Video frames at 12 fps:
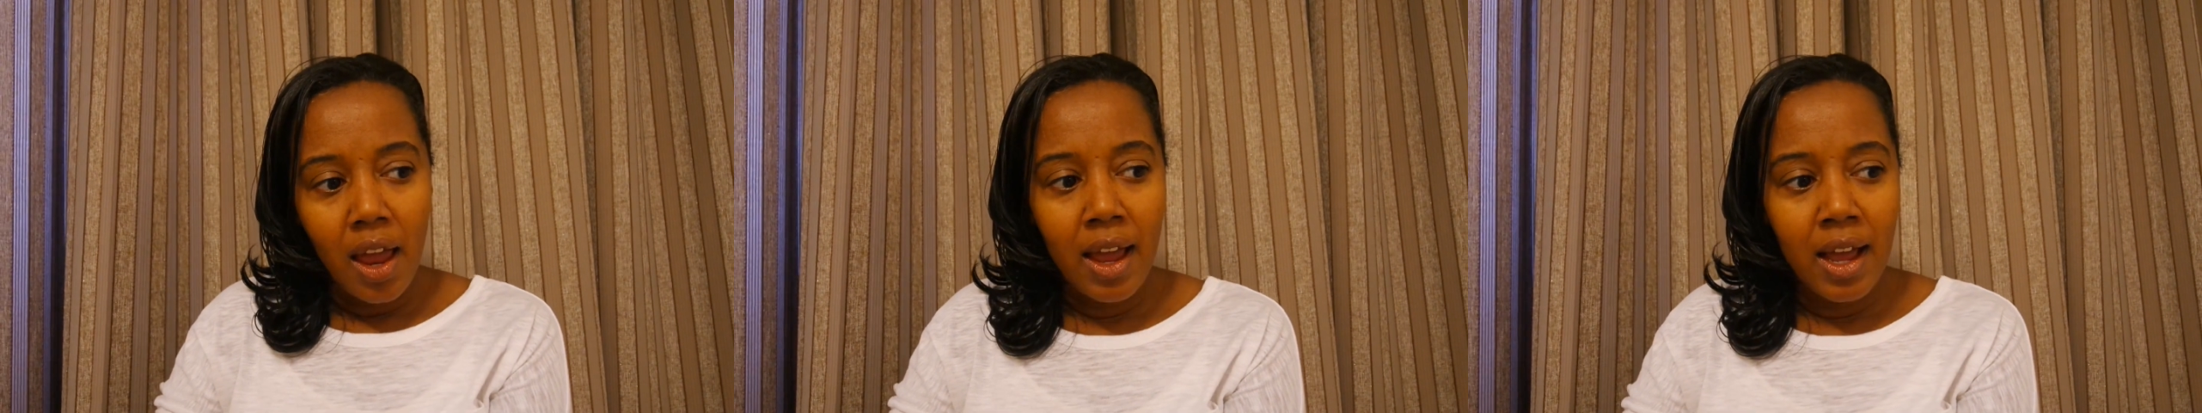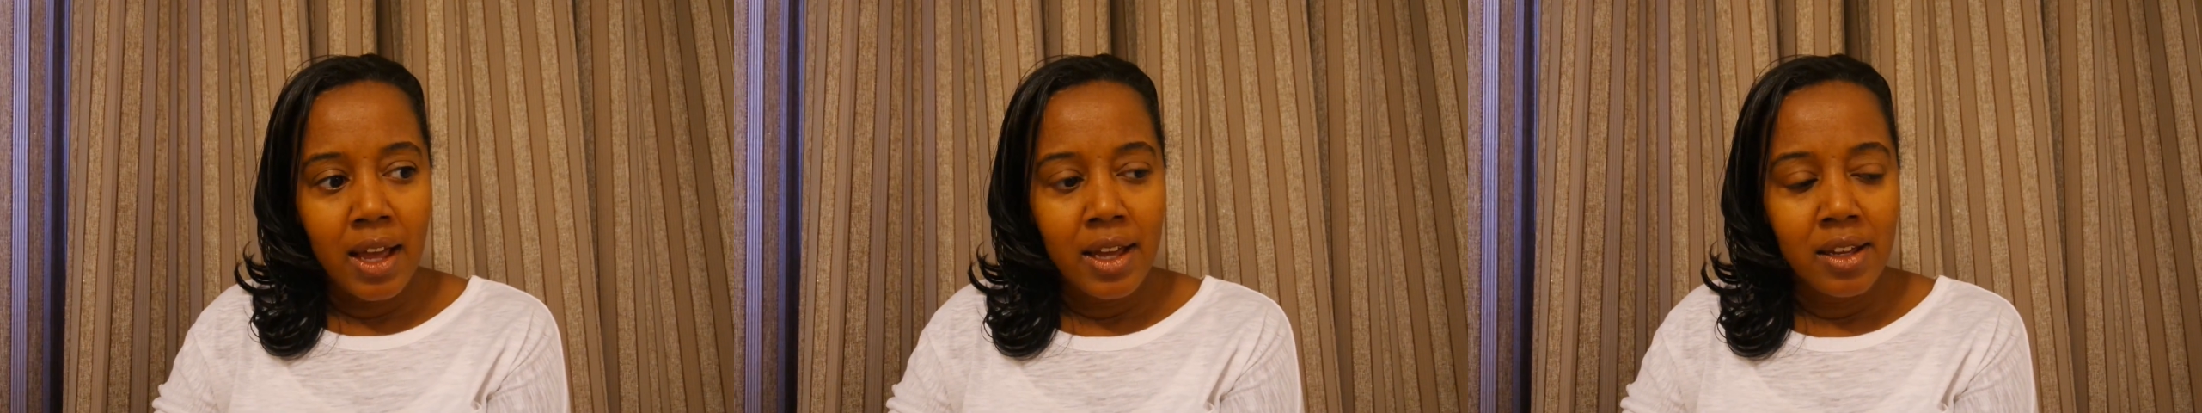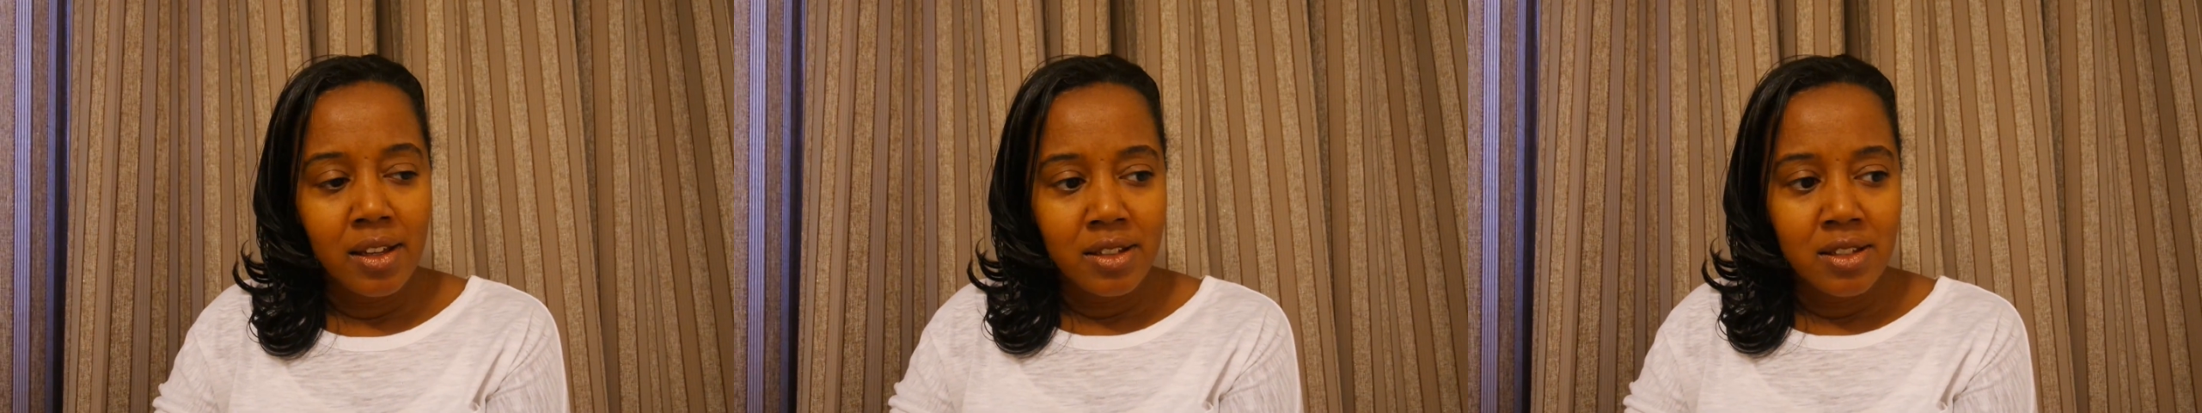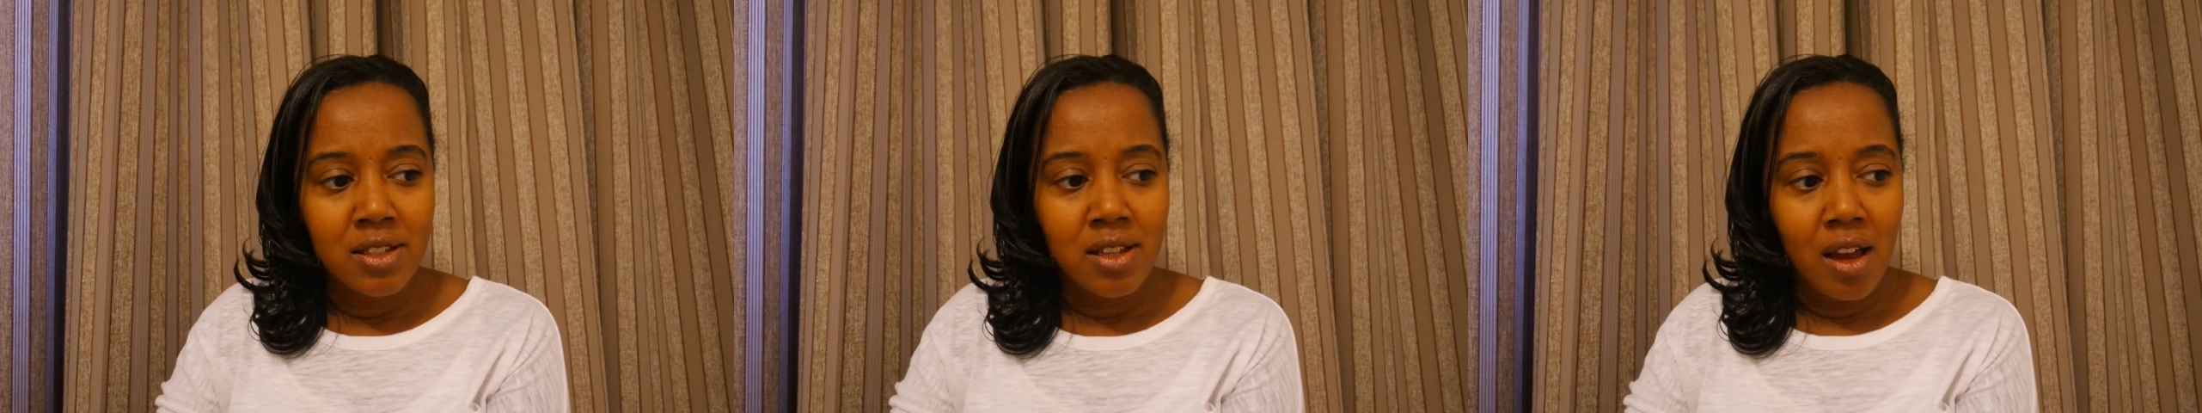
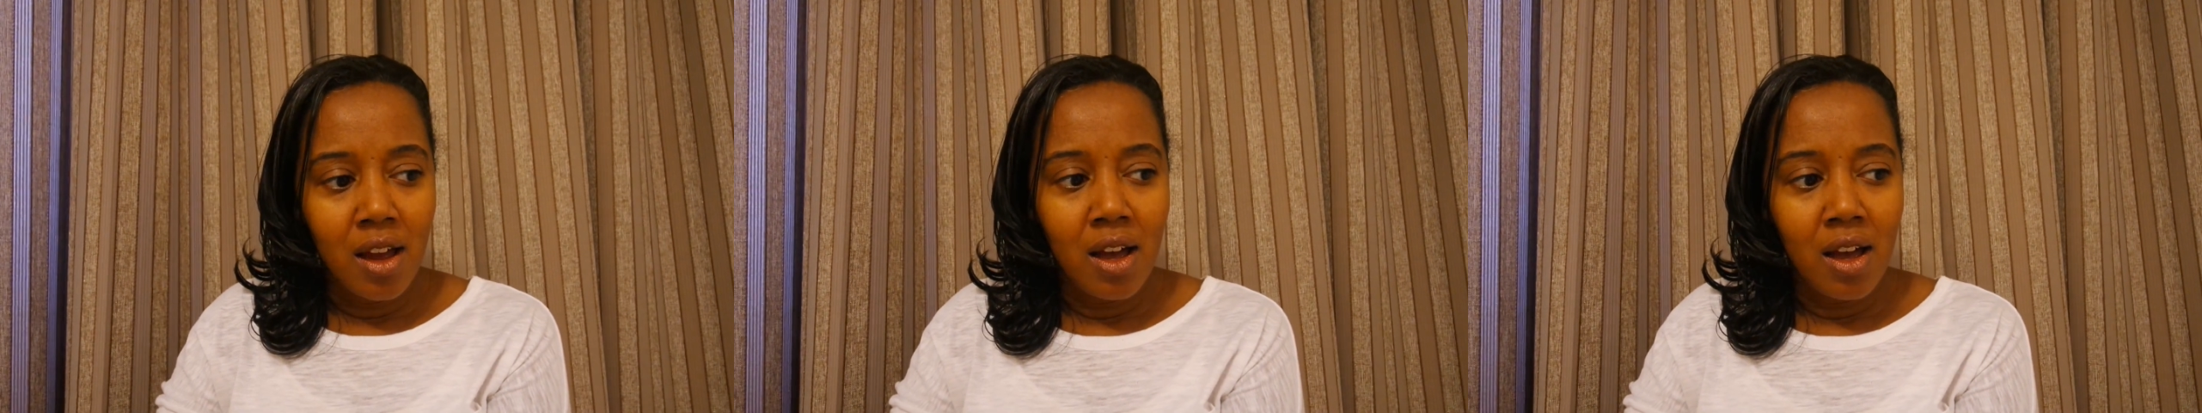And